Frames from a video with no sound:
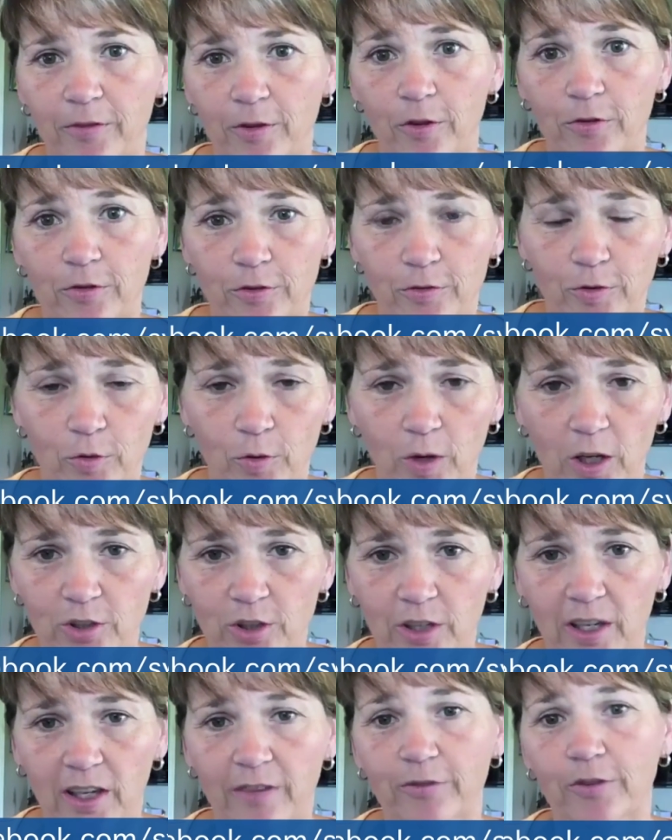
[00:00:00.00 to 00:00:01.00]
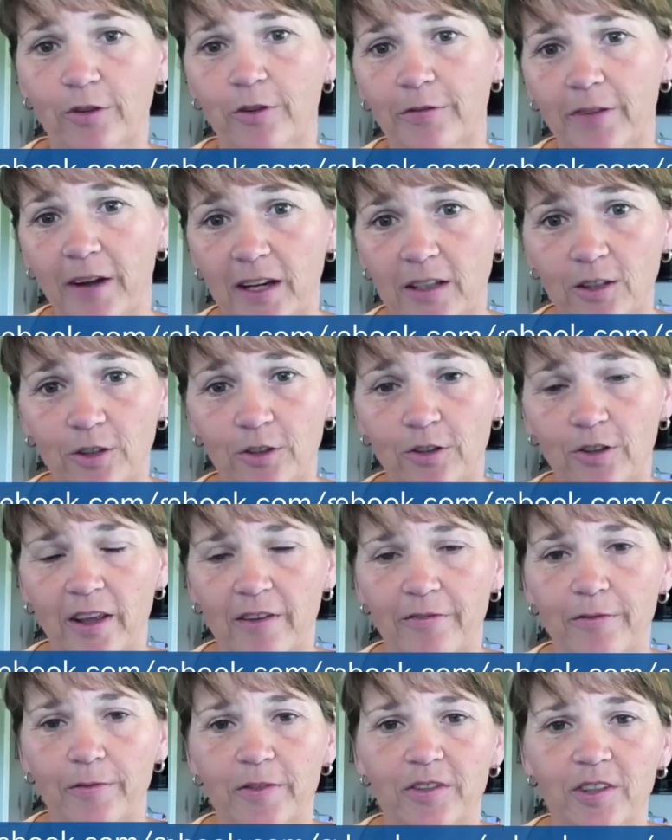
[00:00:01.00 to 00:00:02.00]
For those of you watching after the fact, you do
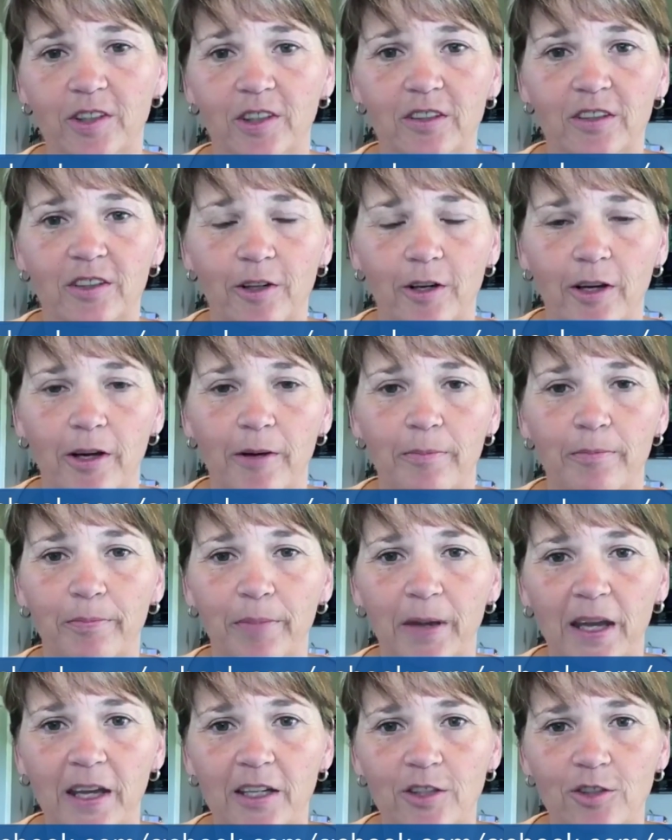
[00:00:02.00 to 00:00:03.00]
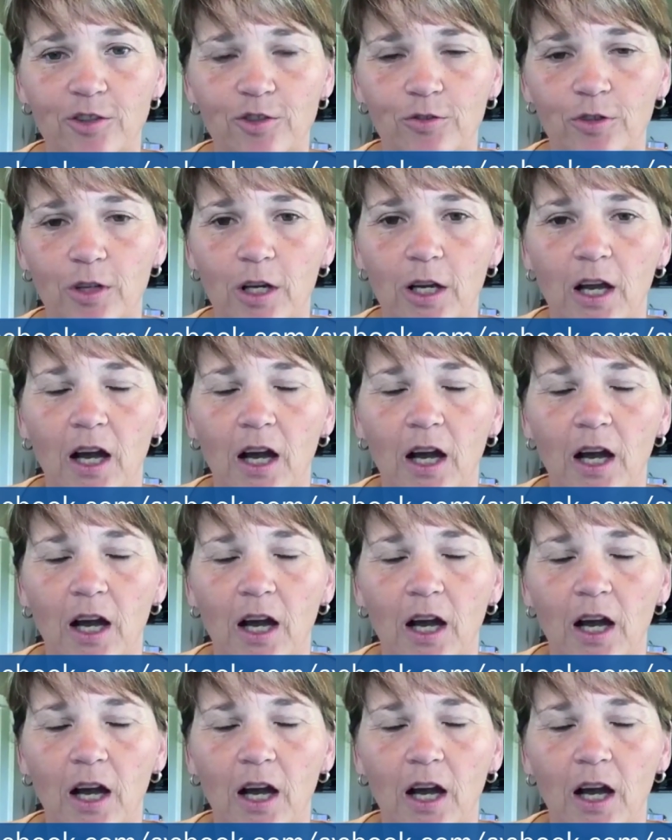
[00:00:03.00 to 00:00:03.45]
that from the Sync2CRM page